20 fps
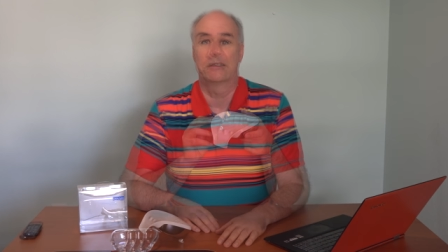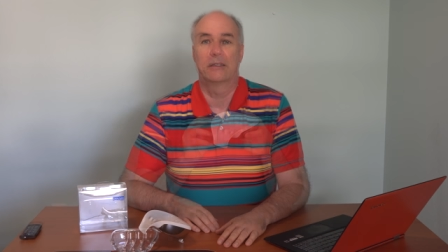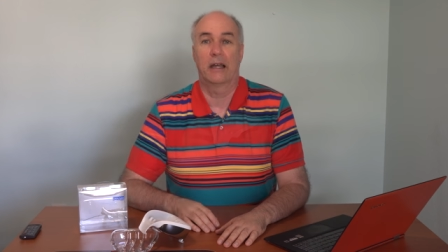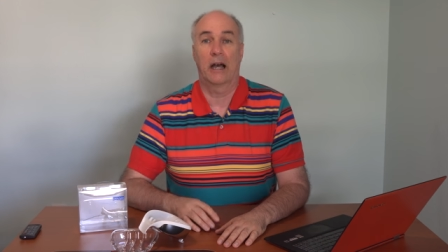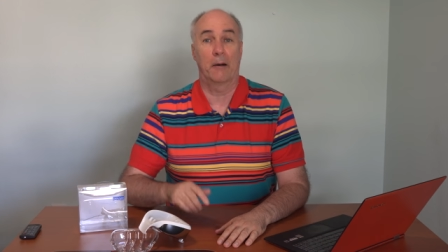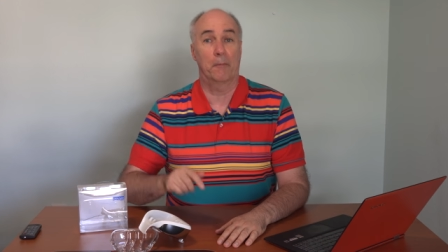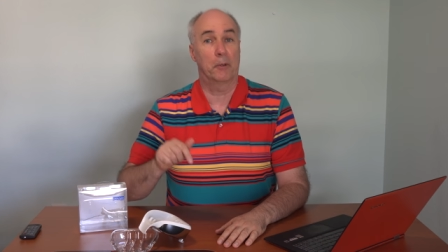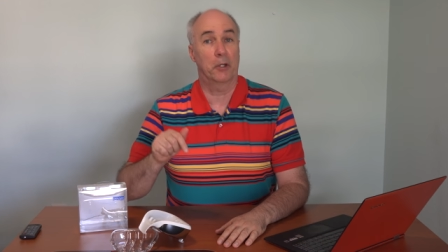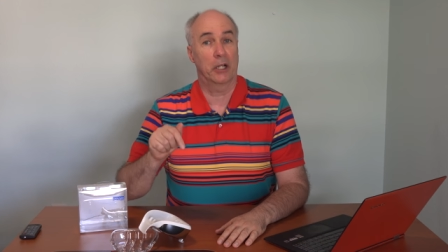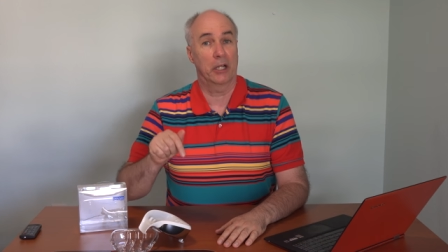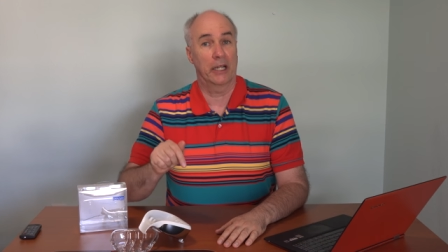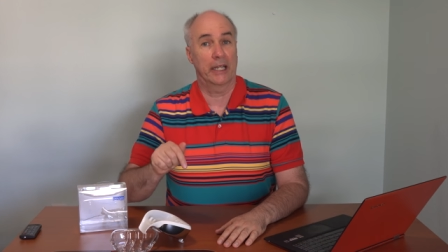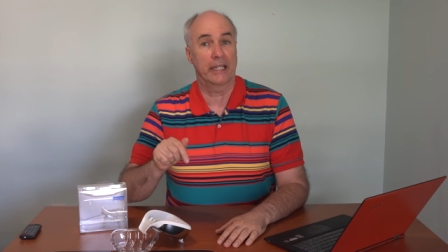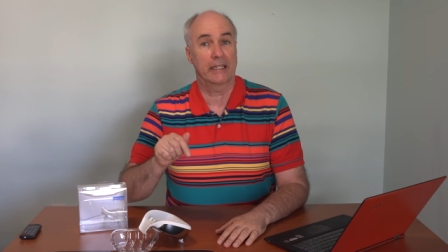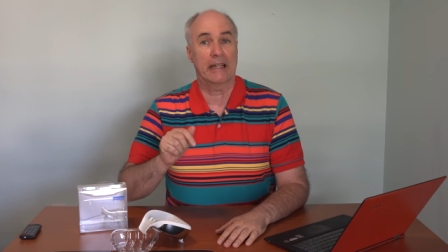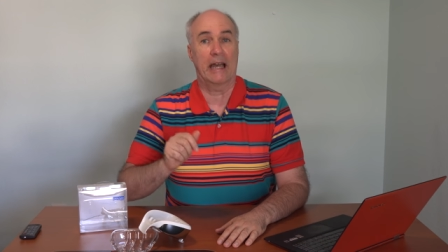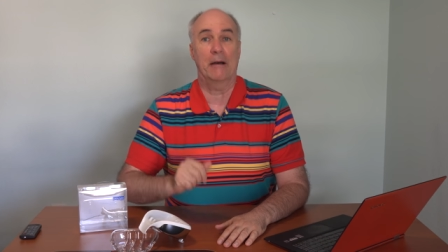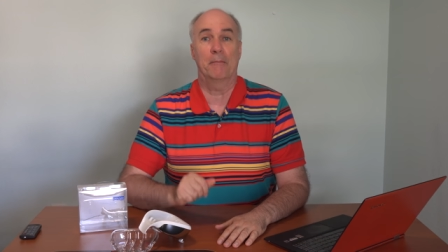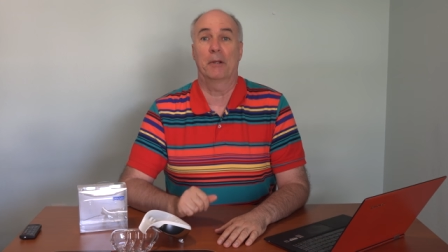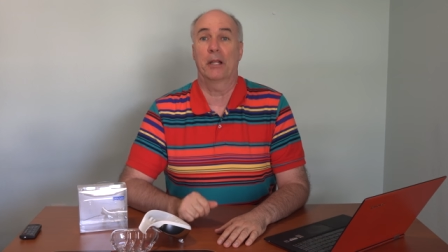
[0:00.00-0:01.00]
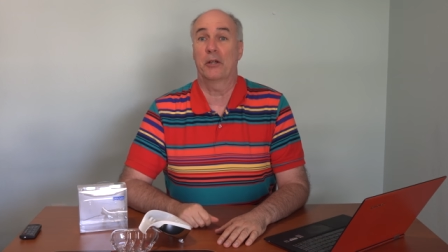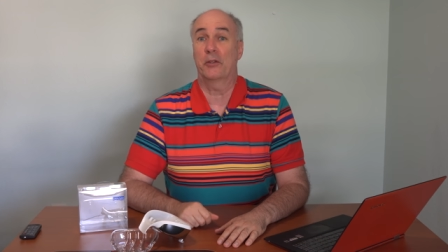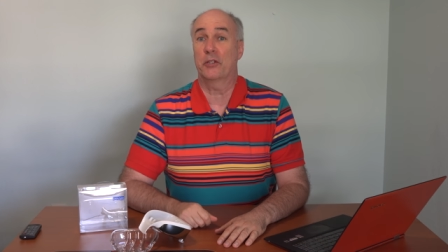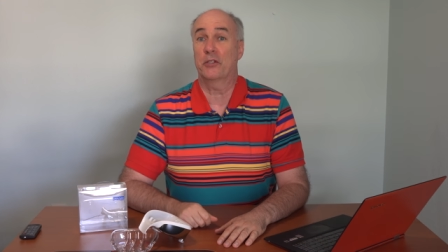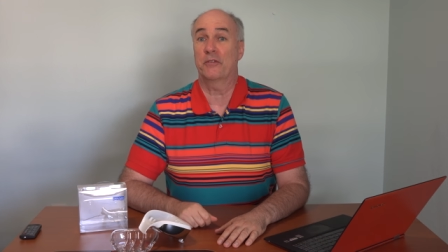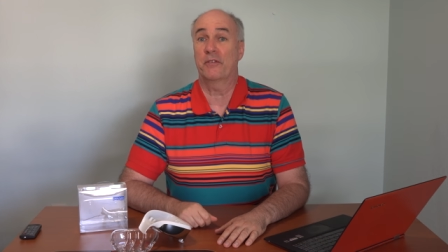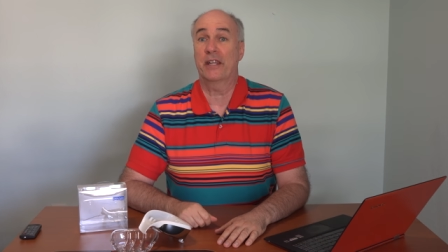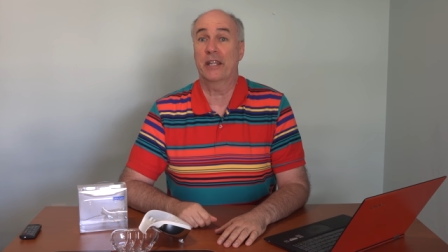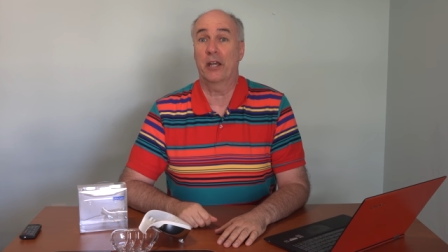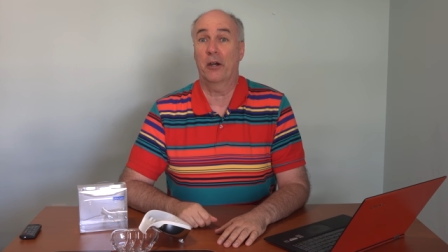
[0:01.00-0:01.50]
I'll put a link down below
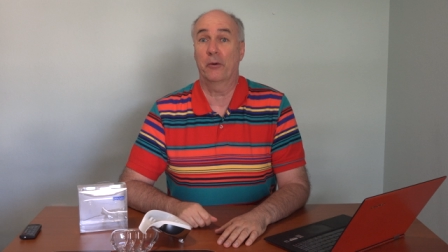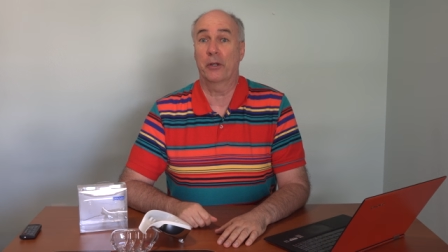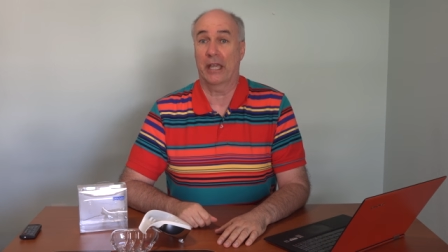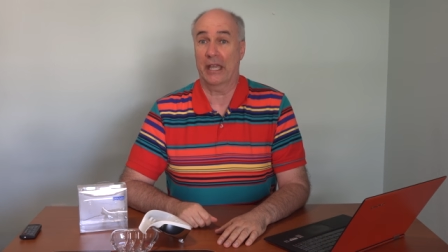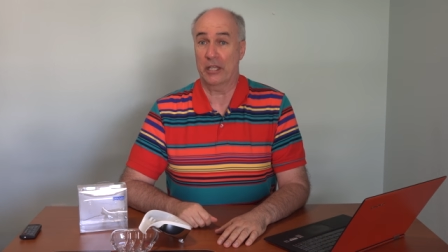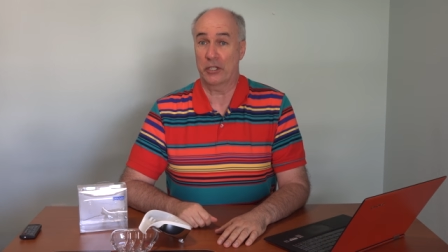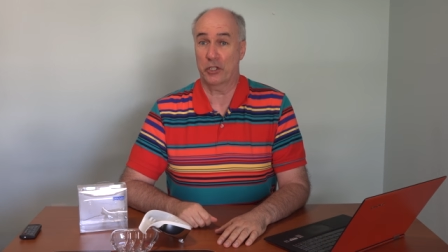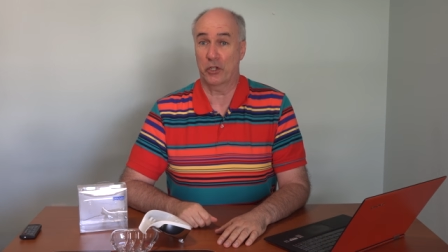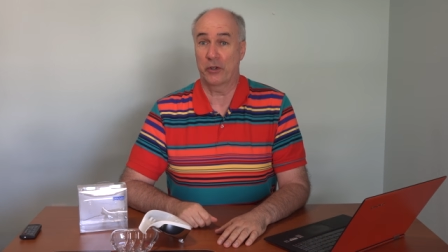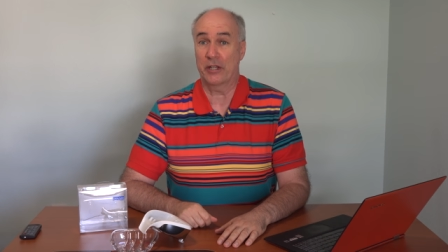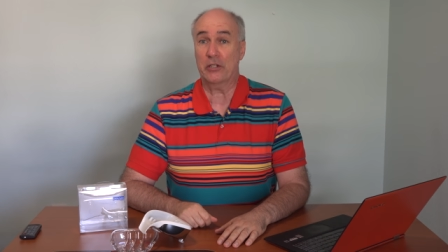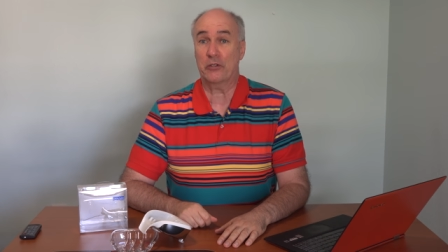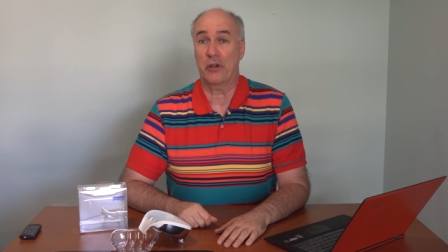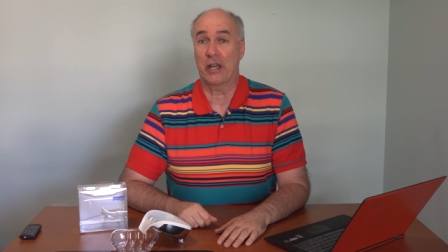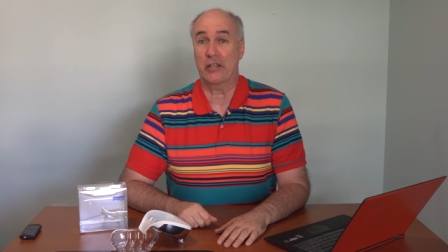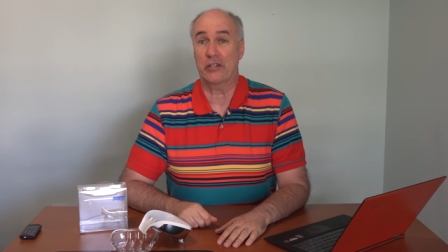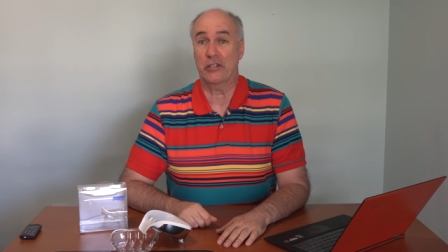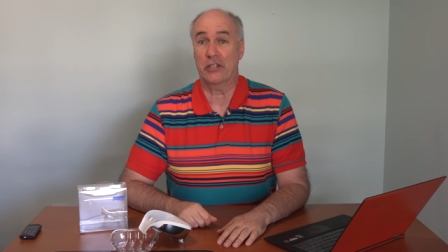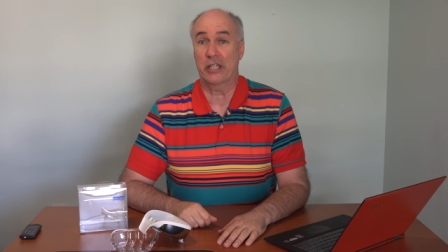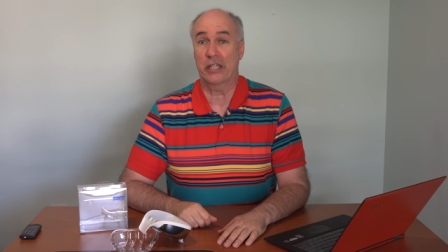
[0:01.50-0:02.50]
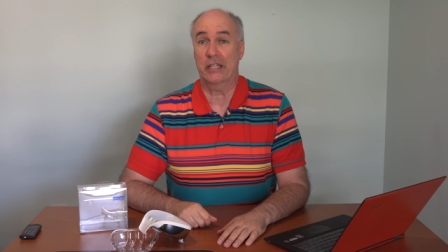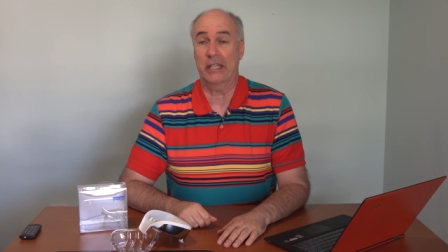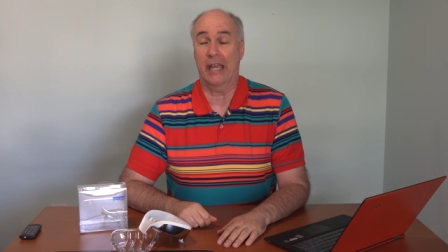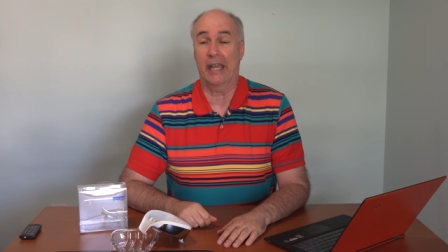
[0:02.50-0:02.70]
this video in case you're interested,